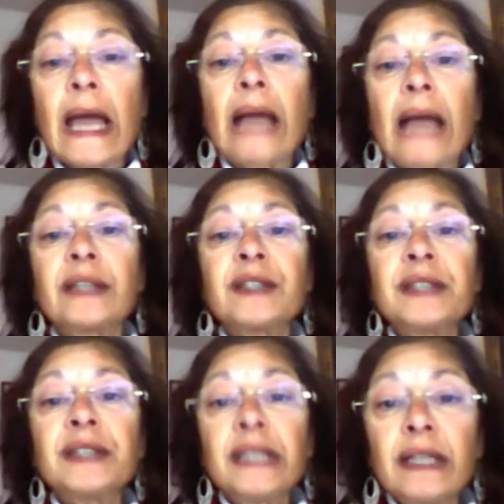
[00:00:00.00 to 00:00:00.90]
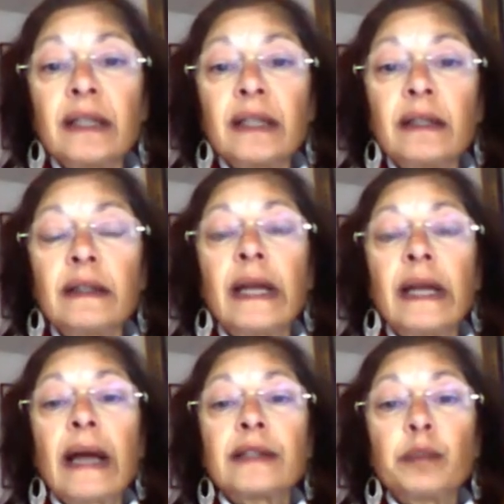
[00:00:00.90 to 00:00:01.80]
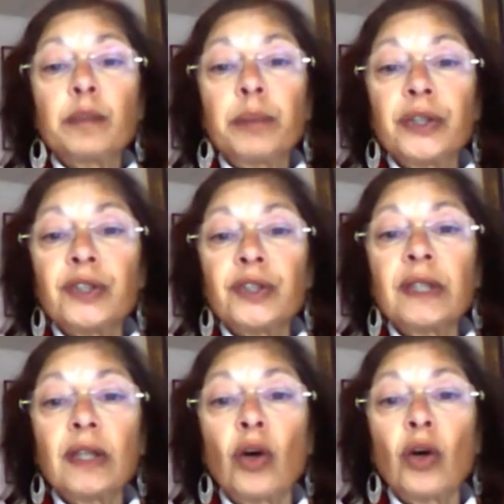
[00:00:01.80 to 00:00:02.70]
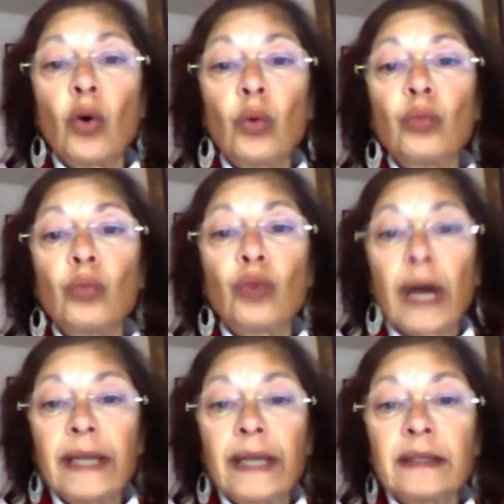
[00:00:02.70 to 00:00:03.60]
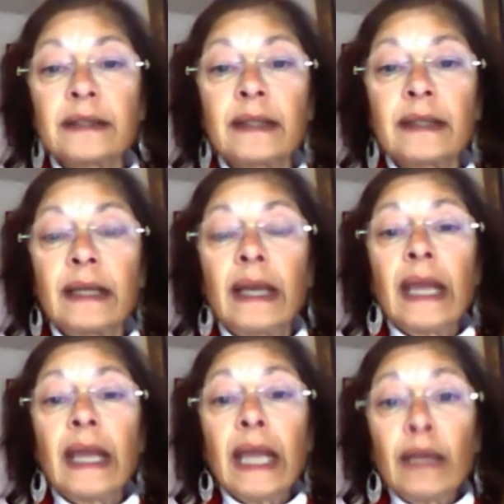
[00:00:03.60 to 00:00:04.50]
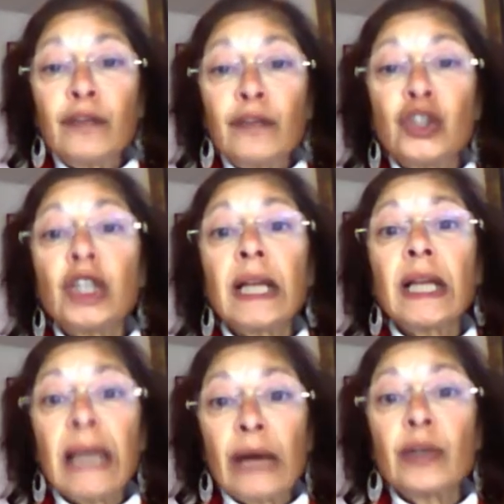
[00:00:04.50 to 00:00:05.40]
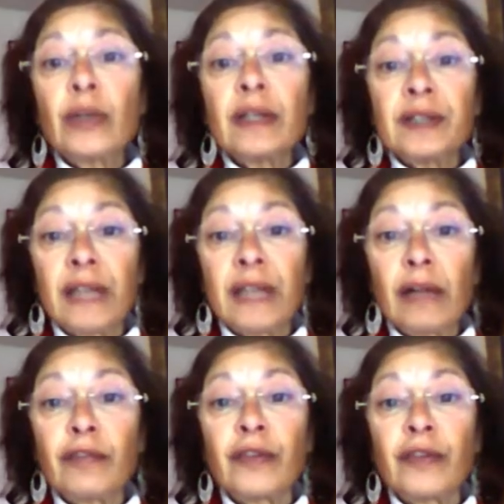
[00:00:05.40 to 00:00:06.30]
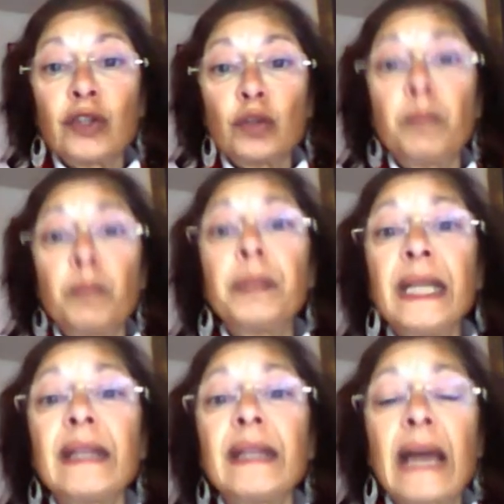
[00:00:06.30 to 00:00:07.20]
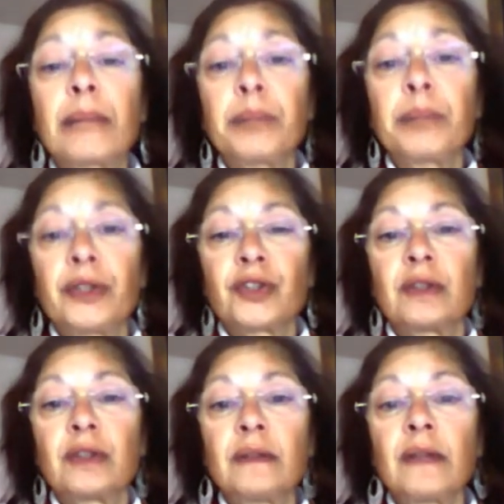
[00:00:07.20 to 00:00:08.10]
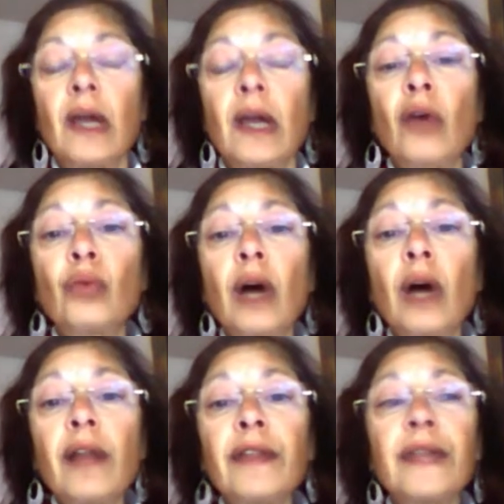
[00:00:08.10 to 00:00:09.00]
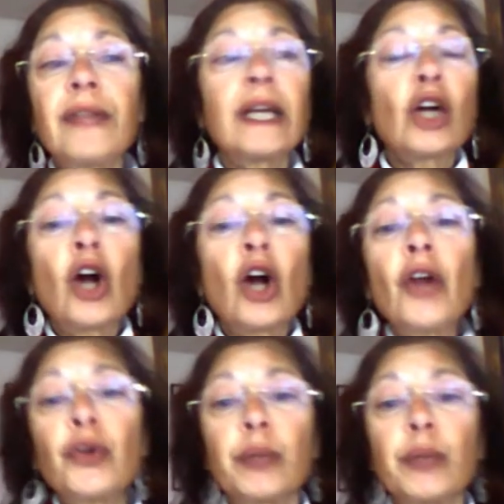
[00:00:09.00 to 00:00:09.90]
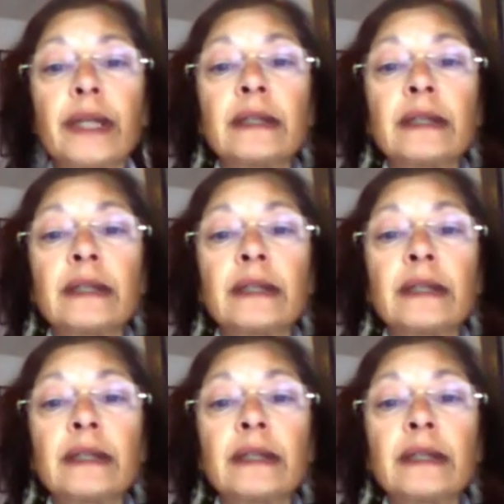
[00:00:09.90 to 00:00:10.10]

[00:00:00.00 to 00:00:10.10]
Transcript: and see her as a person in her own right if she allowed herself to be that person rather than a conduit